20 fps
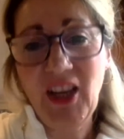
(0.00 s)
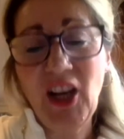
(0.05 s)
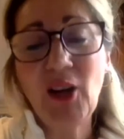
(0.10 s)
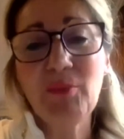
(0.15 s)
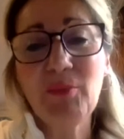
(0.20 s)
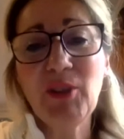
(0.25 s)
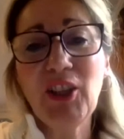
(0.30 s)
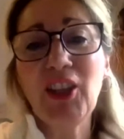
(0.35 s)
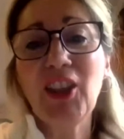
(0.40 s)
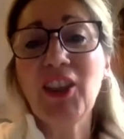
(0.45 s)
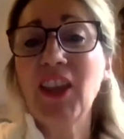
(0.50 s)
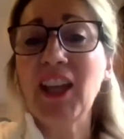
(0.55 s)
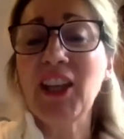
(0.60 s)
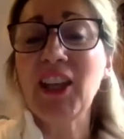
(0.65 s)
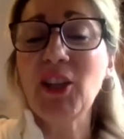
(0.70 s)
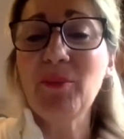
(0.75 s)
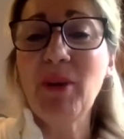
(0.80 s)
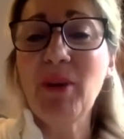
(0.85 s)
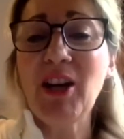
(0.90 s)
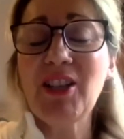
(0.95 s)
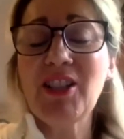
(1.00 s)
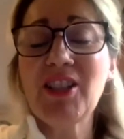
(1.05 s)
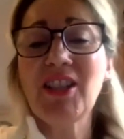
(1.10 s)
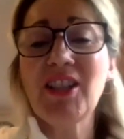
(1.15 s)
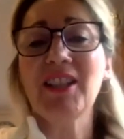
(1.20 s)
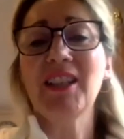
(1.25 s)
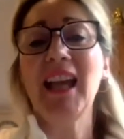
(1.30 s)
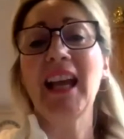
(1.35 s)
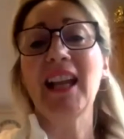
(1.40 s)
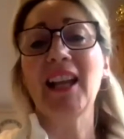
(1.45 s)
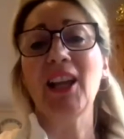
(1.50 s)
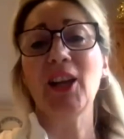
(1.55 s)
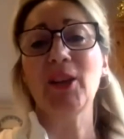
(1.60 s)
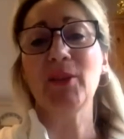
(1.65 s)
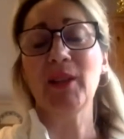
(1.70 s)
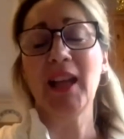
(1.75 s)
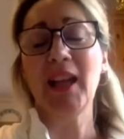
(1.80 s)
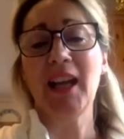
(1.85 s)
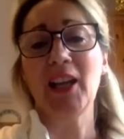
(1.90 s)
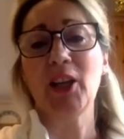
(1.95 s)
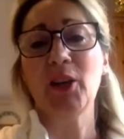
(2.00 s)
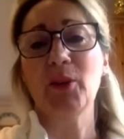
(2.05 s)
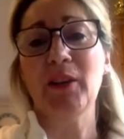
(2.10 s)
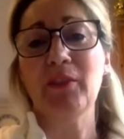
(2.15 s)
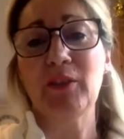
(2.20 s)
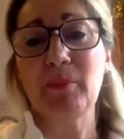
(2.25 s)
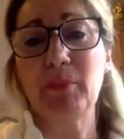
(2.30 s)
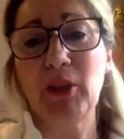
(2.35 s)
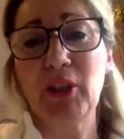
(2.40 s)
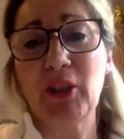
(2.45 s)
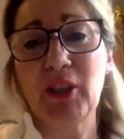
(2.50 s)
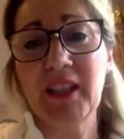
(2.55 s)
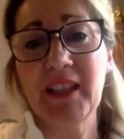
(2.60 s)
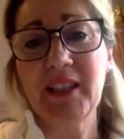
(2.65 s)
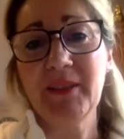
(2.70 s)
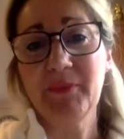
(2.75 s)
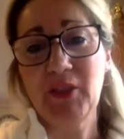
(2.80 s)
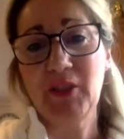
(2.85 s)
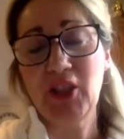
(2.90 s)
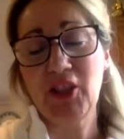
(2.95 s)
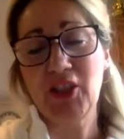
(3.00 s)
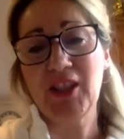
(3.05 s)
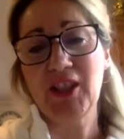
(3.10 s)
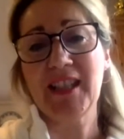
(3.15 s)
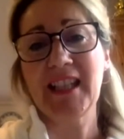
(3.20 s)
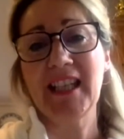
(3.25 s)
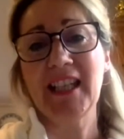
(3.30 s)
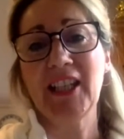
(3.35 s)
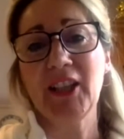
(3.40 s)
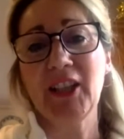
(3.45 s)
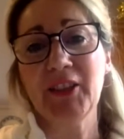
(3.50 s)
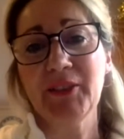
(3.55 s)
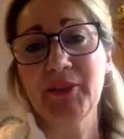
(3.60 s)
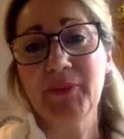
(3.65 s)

I'm good, thank you, Martin. Hello, and hello, everybody. It's Great to, see you, my